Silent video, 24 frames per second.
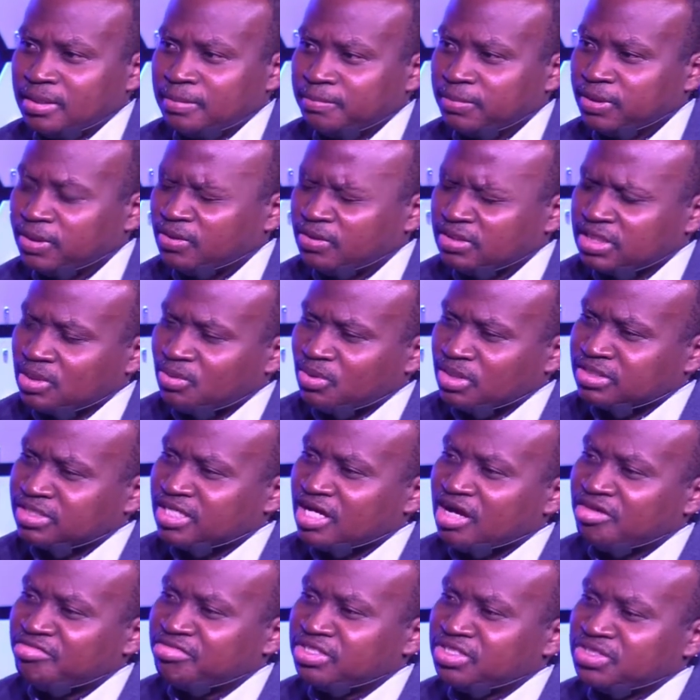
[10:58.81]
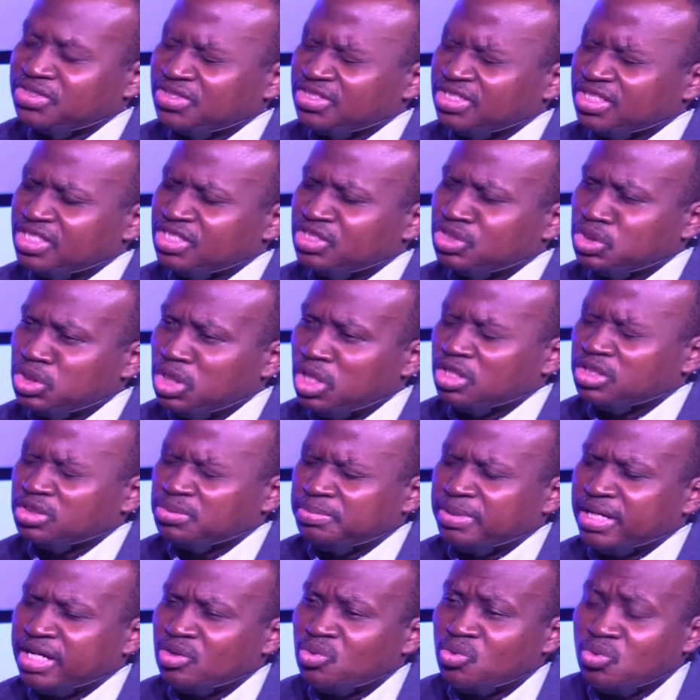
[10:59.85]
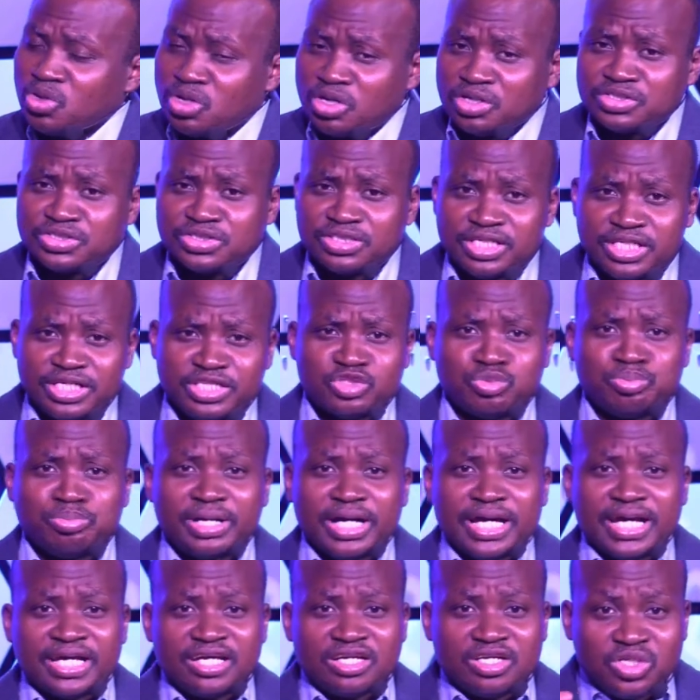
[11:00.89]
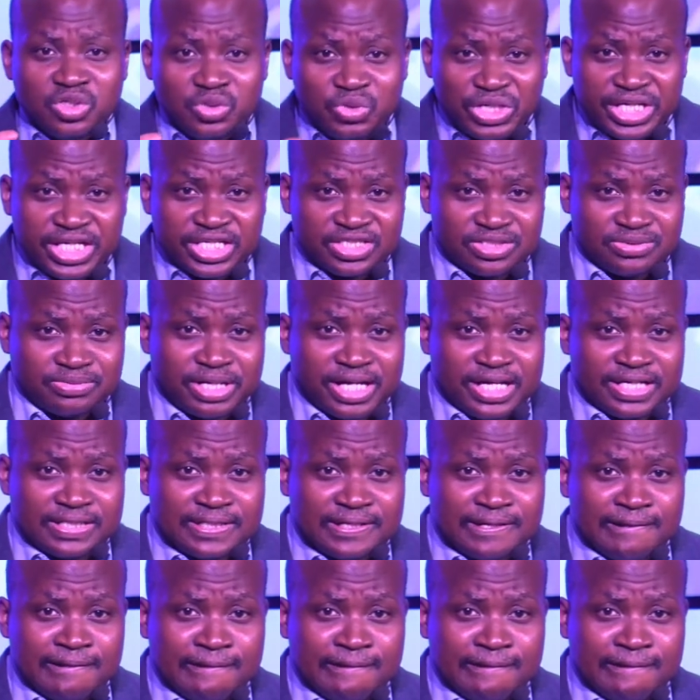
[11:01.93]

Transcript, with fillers: Because our salvation is not by works, it's by grace, right?